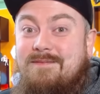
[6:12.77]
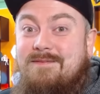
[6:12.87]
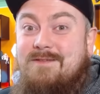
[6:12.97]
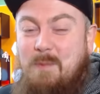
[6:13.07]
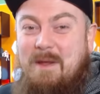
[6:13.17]

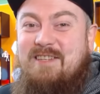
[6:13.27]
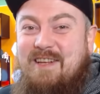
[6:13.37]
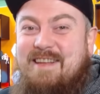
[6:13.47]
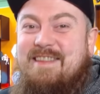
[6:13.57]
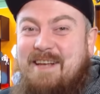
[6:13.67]
So
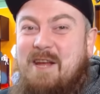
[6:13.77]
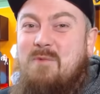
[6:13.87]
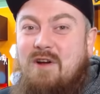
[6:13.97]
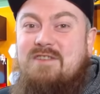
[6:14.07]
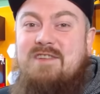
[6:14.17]
basically they take
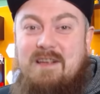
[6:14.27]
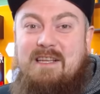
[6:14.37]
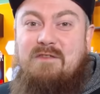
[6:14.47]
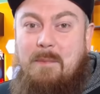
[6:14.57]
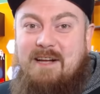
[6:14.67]
words
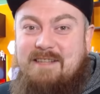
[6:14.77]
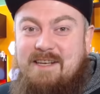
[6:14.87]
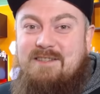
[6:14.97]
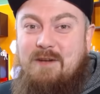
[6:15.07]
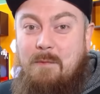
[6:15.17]
that leave a bad
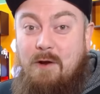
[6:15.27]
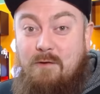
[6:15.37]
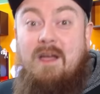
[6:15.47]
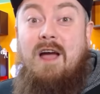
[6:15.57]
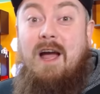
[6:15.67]
taste in our
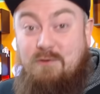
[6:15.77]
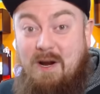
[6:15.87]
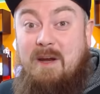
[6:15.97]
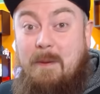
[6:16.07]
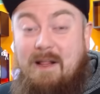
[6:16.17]
mouth and
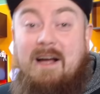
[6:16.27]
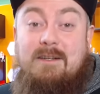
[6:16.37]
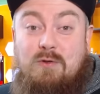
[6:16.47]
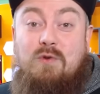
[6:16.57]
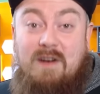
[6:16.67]
try and apply
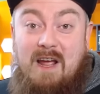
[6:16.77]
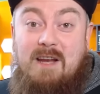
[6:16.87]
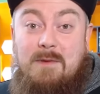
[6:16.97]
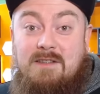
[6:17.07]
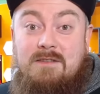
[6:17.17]
it to their
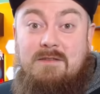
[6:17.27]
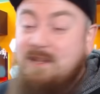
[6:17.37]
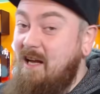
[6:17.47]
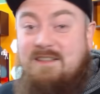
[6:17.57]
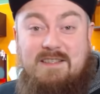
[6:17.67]
enemies.
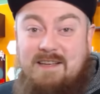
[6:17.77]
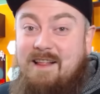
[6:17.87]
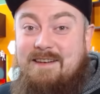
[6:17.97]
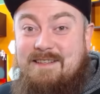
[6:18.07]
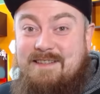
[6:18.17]
Classic
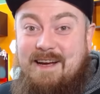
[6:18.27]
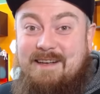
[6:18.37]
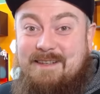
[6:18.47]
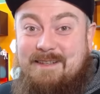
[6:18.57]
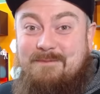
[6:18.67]
Stalinist
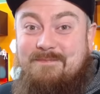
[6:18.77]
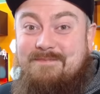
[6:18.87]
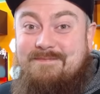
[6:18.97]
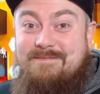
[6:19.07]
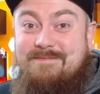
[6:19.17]
tactic.
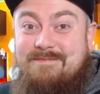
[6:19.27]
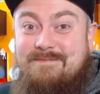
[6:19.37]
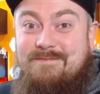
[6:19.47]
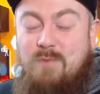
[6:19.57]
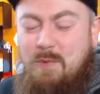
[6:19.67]

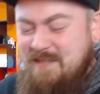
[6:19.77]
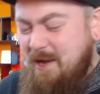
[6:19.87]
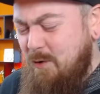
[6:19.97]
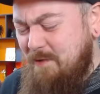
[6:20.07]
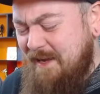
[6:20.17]
What was
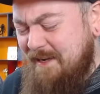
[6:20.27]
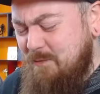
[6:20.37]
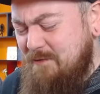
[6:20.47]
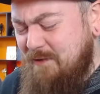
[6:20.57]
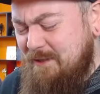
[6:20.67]
that old black and
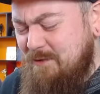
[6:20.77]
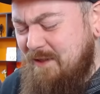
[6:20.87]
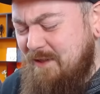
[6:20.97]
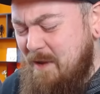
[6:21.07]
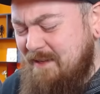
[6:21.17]
white video
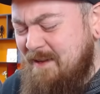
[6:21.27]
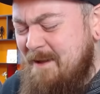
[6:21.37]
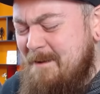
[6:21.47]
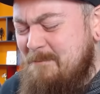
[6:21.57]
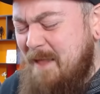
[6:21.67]
that they made
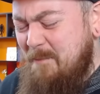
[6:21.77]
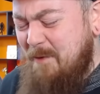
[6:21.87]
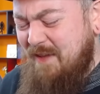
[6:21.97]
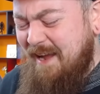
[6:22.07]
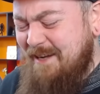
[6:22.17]

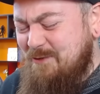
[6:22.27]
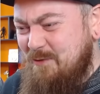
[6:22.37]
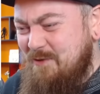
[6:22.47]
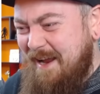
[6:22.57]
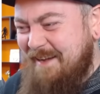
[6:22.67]
about the
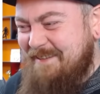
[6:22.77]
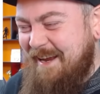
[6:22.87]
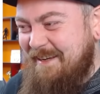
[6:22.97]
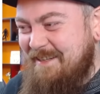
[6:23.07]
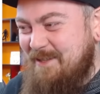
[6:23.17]
actual
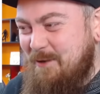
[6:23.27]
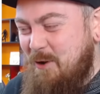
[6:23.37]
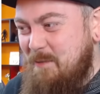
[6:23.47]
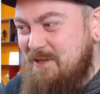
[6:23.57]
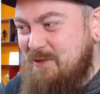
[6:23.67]
techniques that
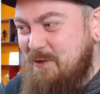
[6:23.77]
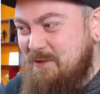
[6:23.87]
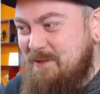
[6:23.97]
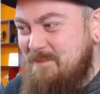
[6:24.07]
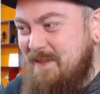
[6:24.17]
communists use?